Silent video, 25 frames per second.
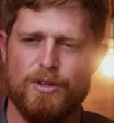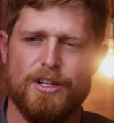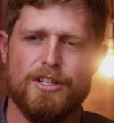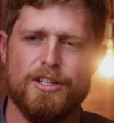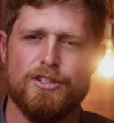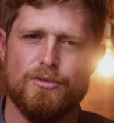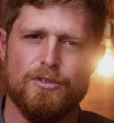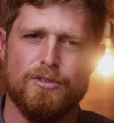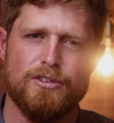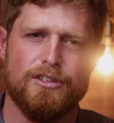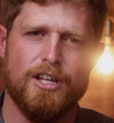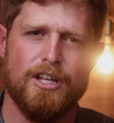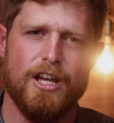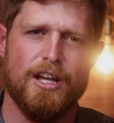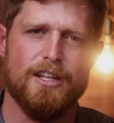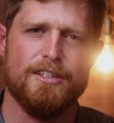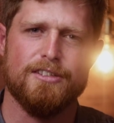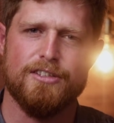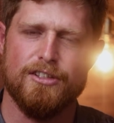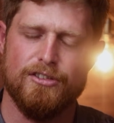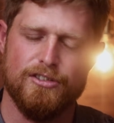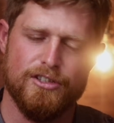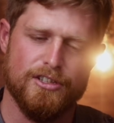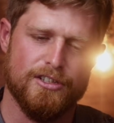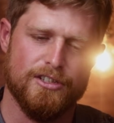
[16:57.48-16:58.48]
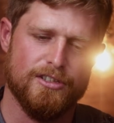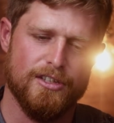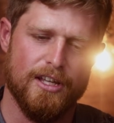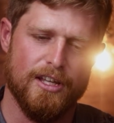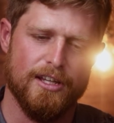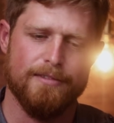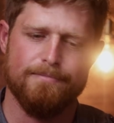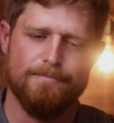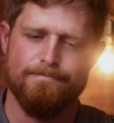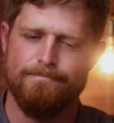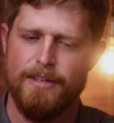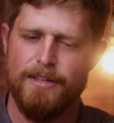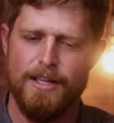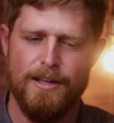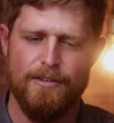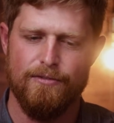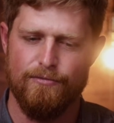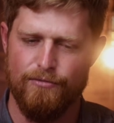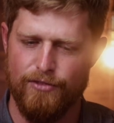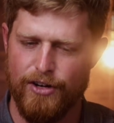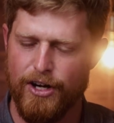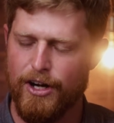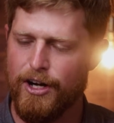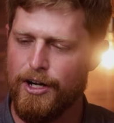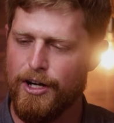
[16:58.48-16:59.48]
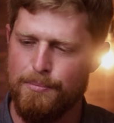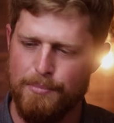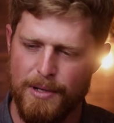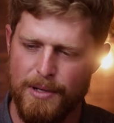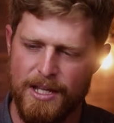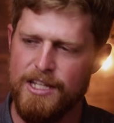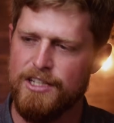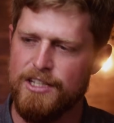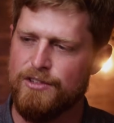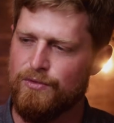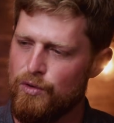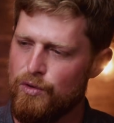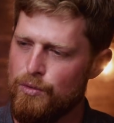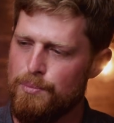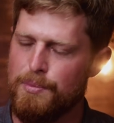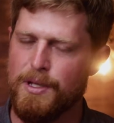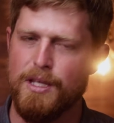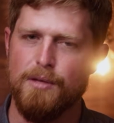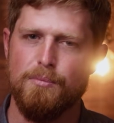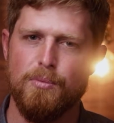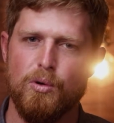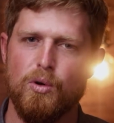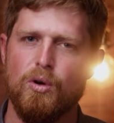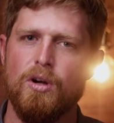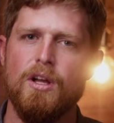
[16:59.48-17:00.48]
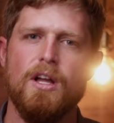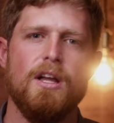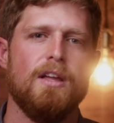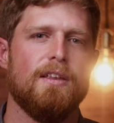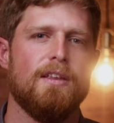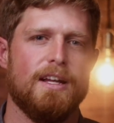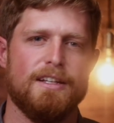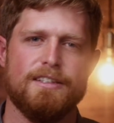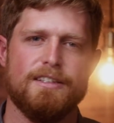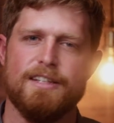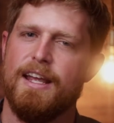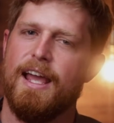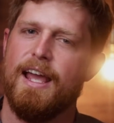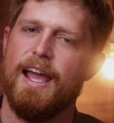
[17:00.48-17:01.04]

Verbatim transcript: what Israel does. They're just like very peaceful people. They say,